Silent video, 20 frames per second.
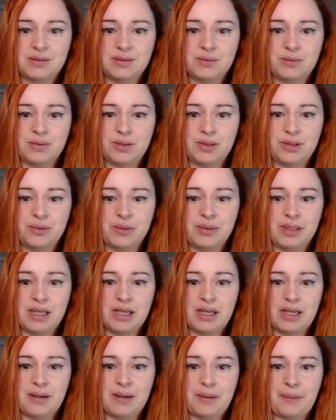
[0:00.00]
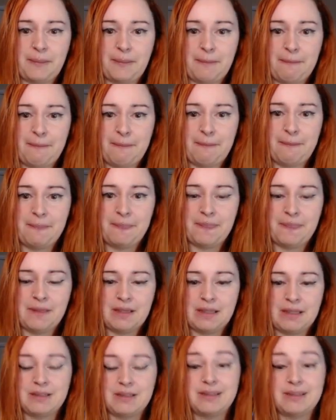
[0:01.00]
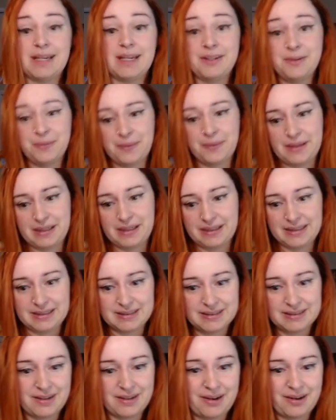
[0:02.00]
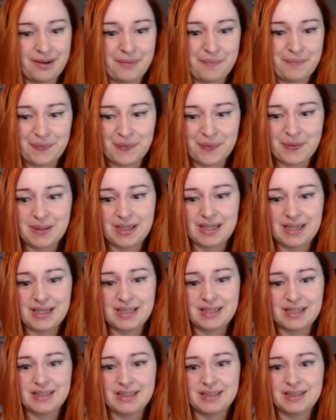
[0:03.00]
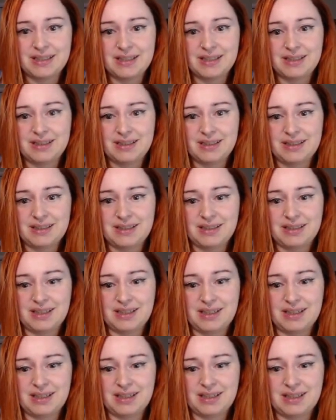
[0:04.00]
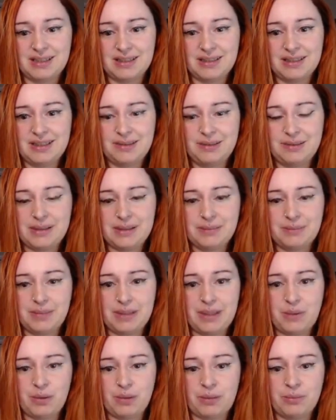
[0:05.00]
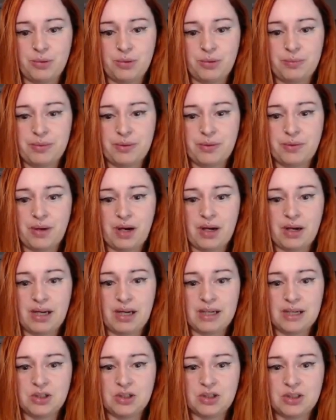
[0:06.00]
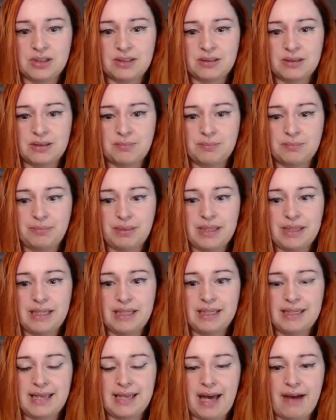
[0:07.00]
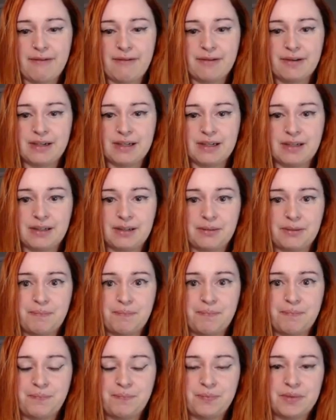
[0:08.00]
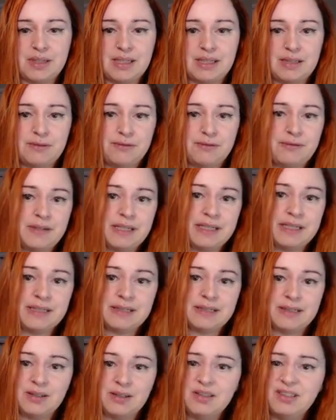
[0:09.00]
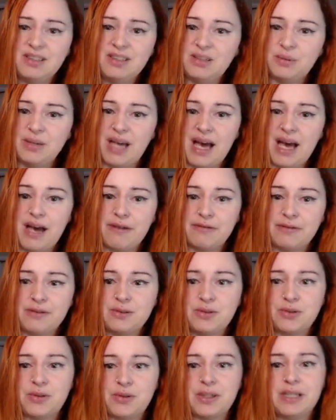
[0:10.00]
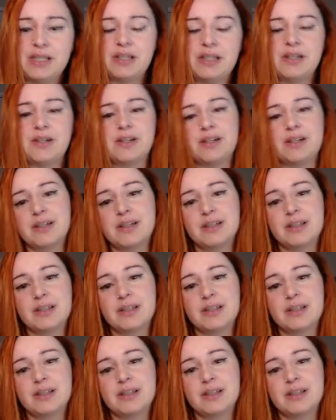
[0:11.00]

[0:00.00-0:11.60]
What do we get? Deathwing this time. Okay. I think we can play one more Piranha and just play the Cavern and hit face. I don't think we have to trade here.